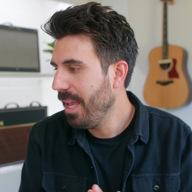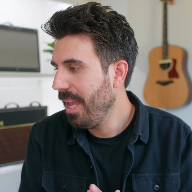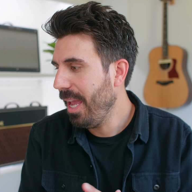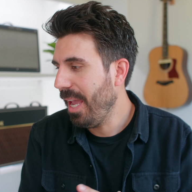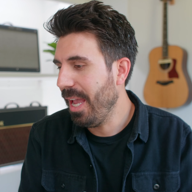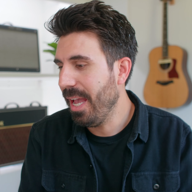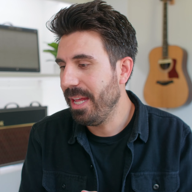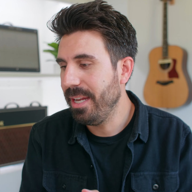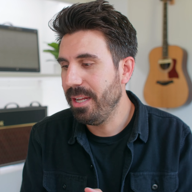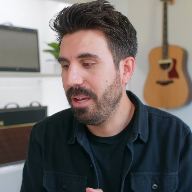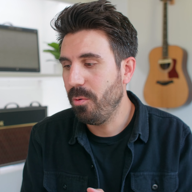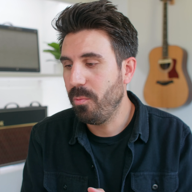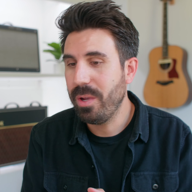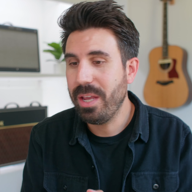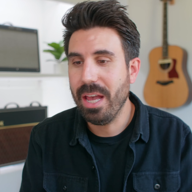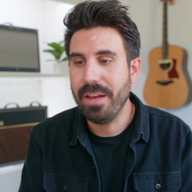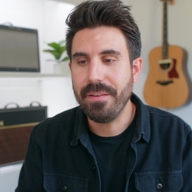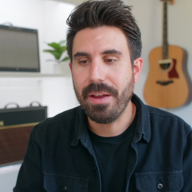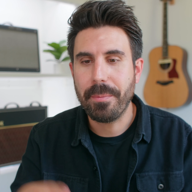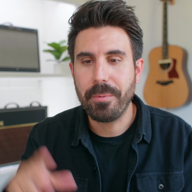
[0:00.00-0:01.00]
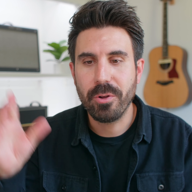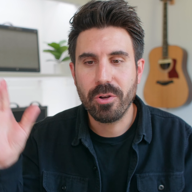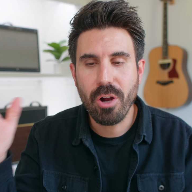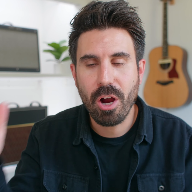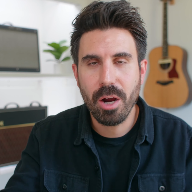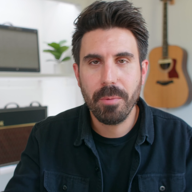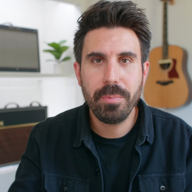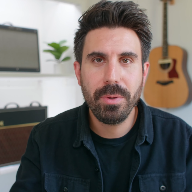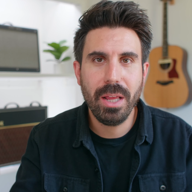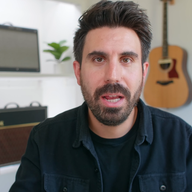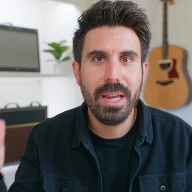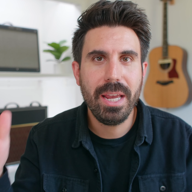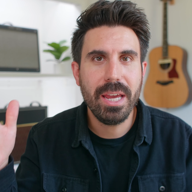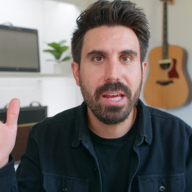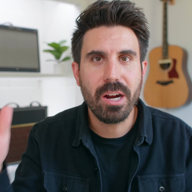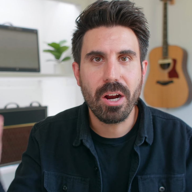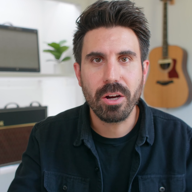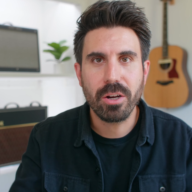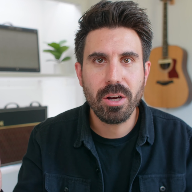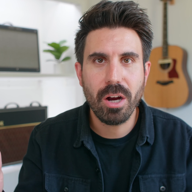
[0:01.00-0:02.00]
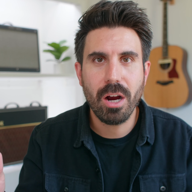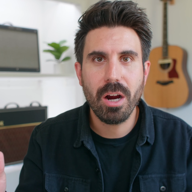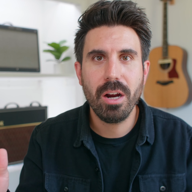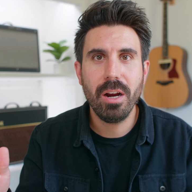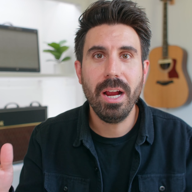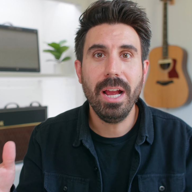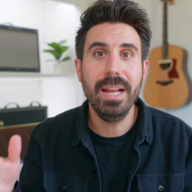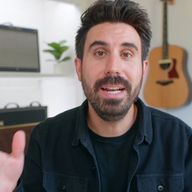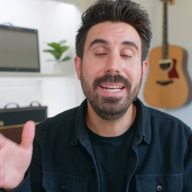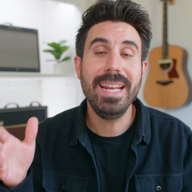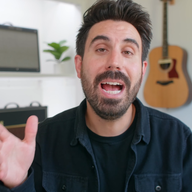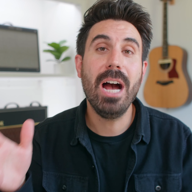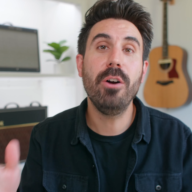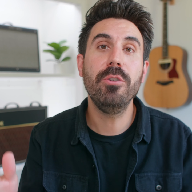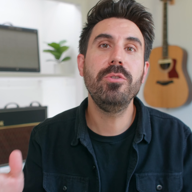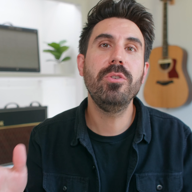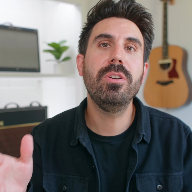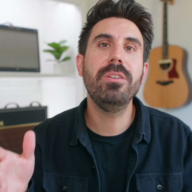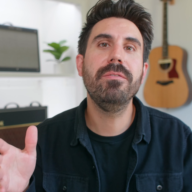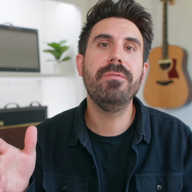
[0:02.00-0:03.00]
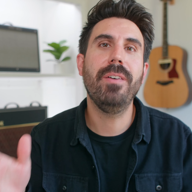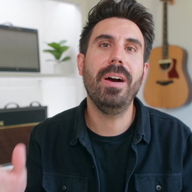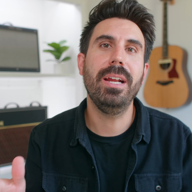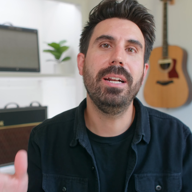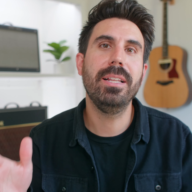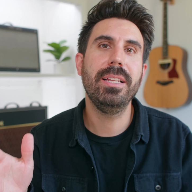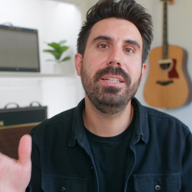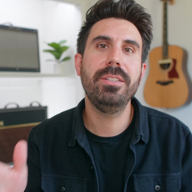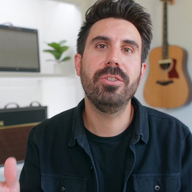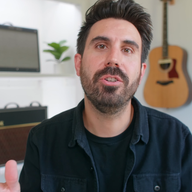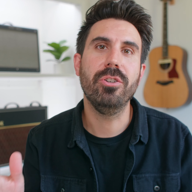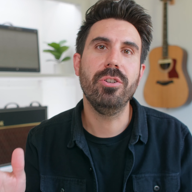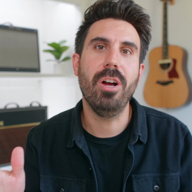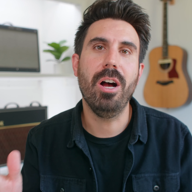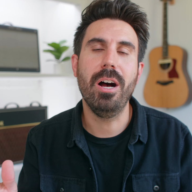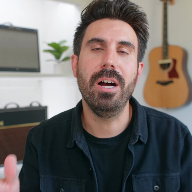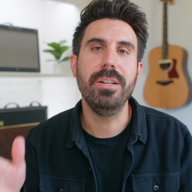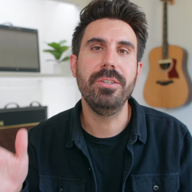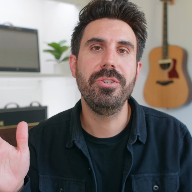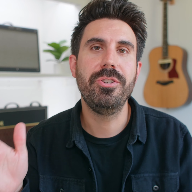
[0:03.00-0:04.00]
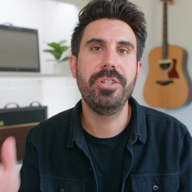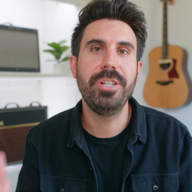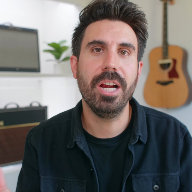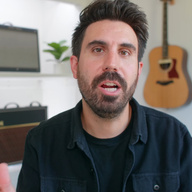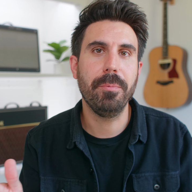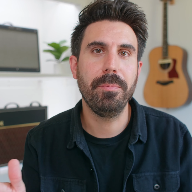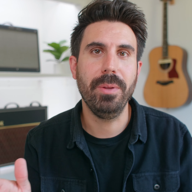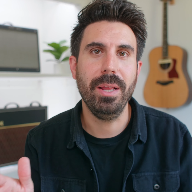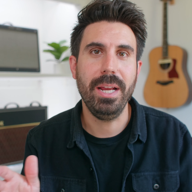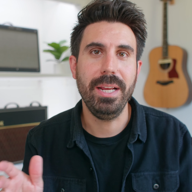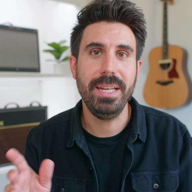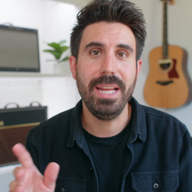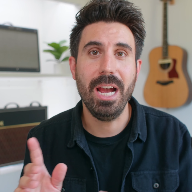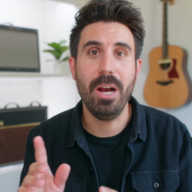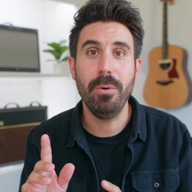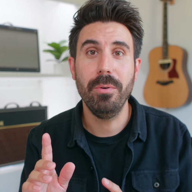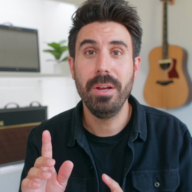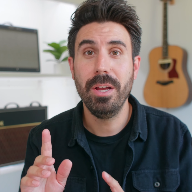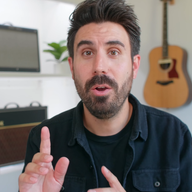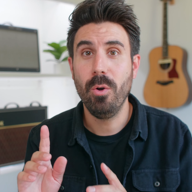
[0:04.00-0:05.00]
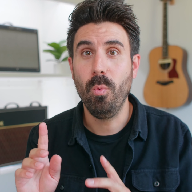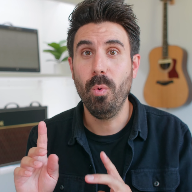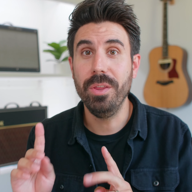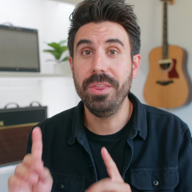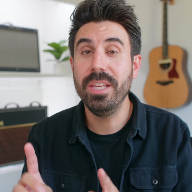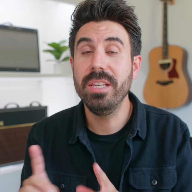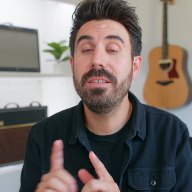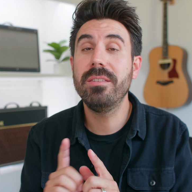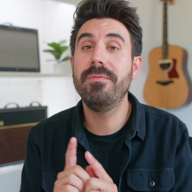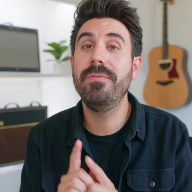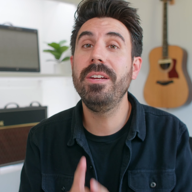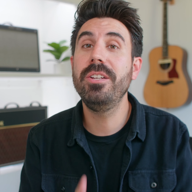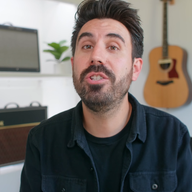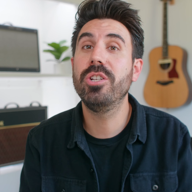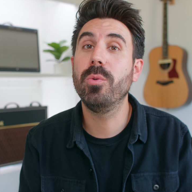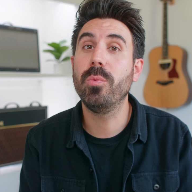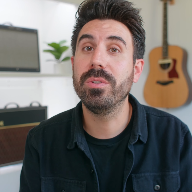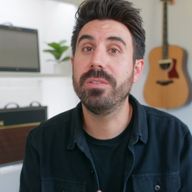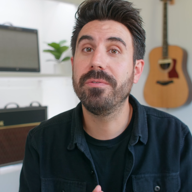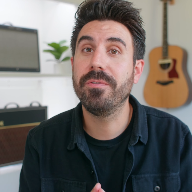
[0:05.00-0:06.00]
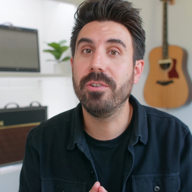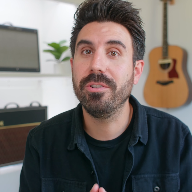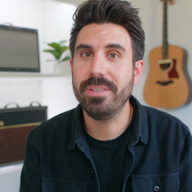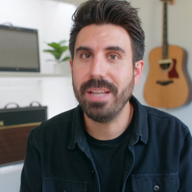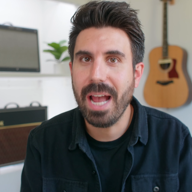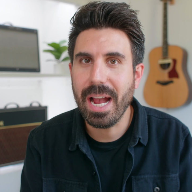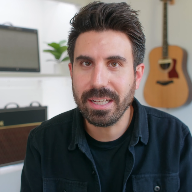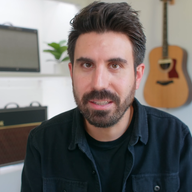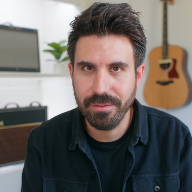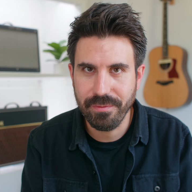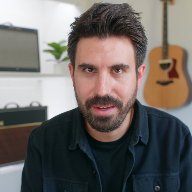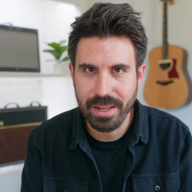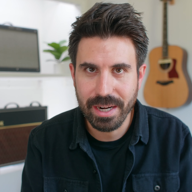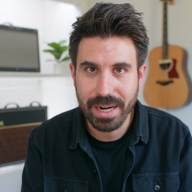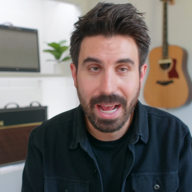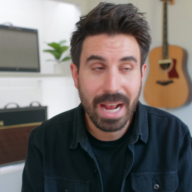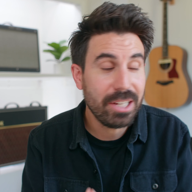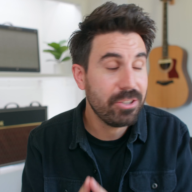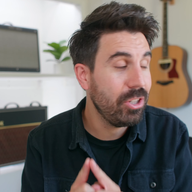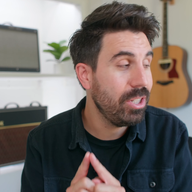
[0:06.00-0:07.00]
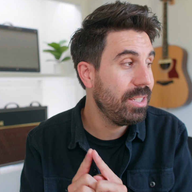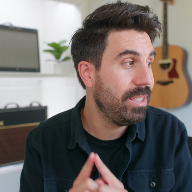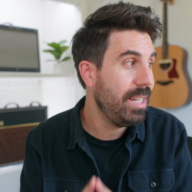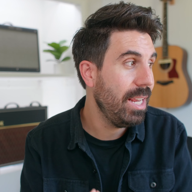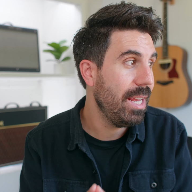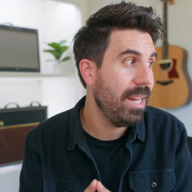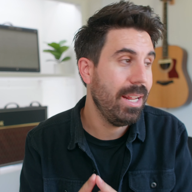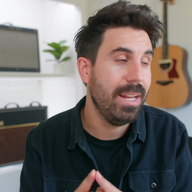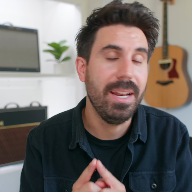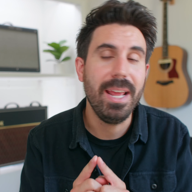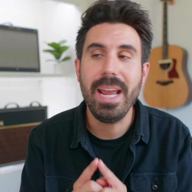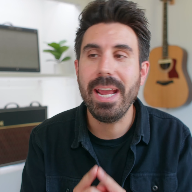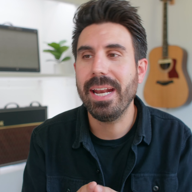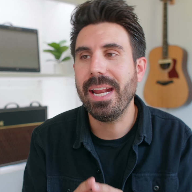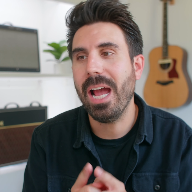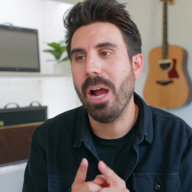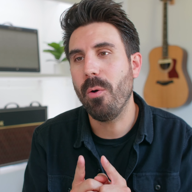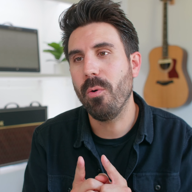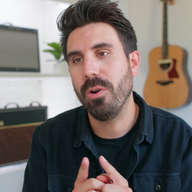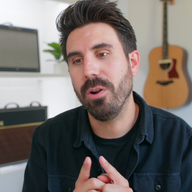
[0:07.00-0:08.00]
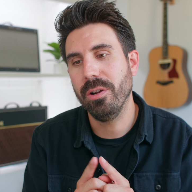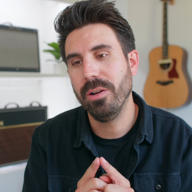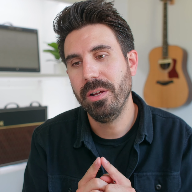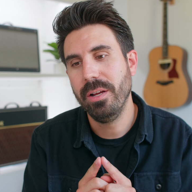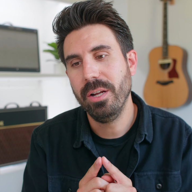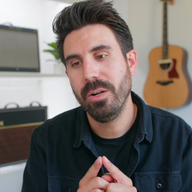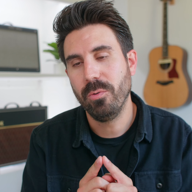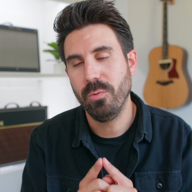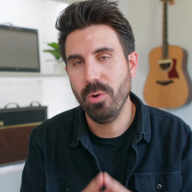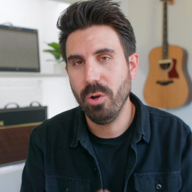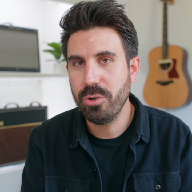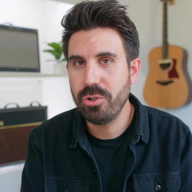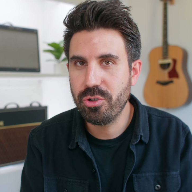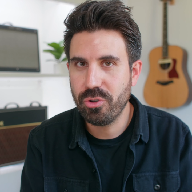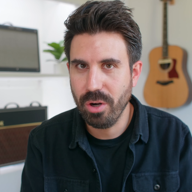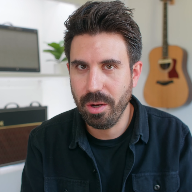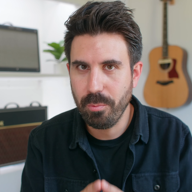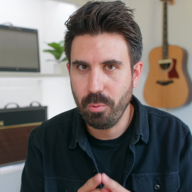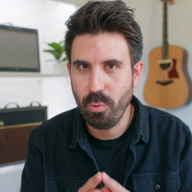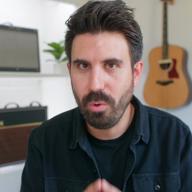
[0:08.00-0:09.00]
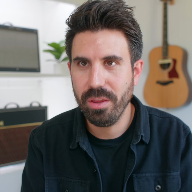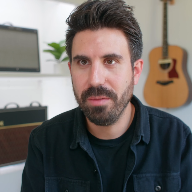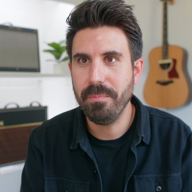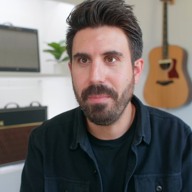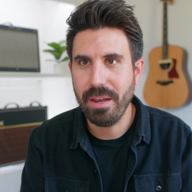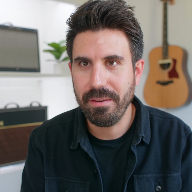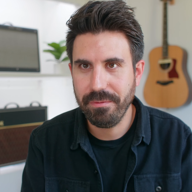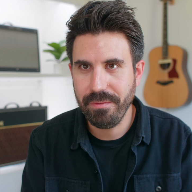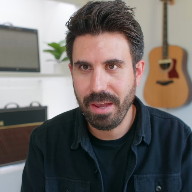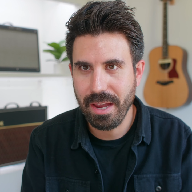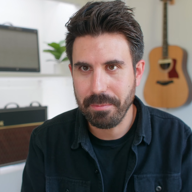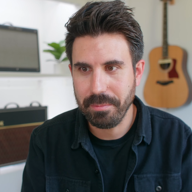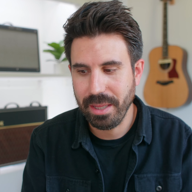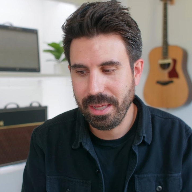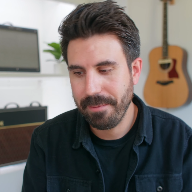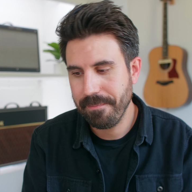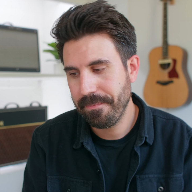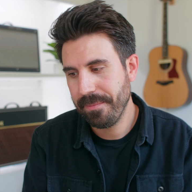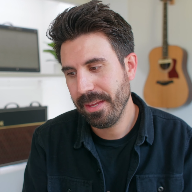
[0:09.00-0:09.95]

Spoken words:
and we have Apple CarPlay in our car, and now you can finally turn on SharePlay. Now, when this feature was first activated, I actually did an 8-hour road trip with my family.